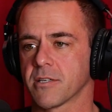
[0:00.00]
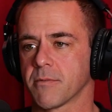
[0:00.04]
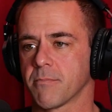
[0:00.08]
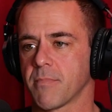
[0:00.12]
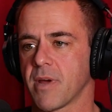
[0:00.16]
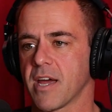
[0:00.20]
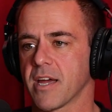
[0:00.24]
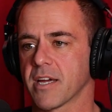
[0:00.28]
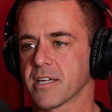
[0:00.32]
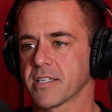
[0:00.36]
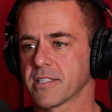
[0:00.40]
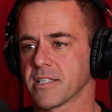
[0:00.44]
in
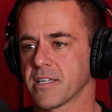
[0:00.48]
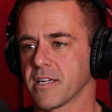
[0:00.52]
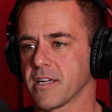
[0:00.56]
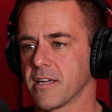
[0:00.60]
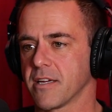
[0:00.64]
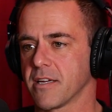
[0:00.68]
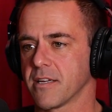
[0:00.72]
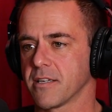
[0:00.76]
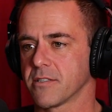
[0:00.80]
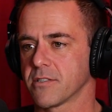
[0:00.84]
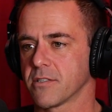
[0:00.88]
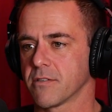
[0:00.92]

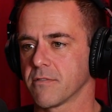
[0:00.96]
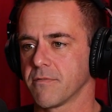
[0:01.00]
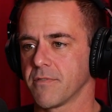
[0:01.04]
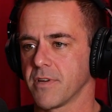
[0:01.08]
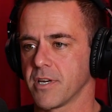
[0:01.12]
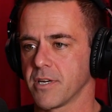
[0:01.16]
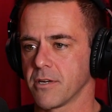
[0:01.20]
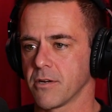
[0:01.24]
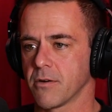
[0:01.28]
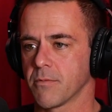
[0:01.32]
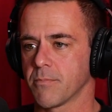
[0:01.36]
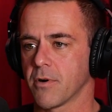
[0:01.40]
magazines or
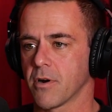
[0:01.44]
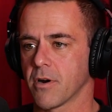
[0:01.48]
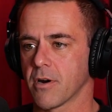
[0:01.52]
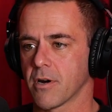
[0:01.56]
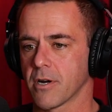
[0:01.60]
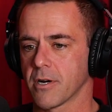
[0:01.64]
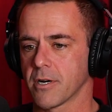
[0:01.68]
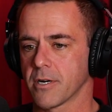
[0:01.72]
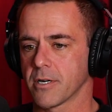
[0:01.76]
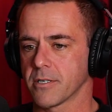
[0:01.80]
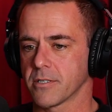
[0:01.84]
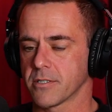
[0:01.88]
video
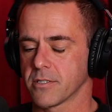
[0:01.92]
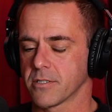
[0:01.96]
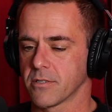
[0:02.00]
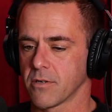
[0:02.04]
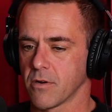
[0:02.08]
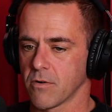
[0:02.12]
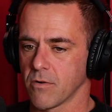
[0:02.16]
parts